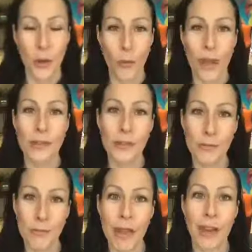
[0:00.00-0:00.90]
what
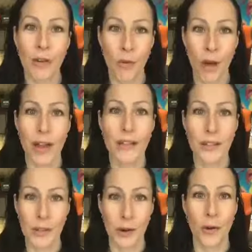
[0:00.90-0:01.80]
do men want
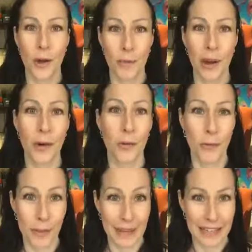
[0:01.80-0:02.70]
to know
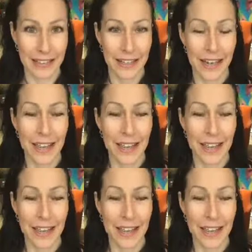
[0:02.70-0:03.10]
about women?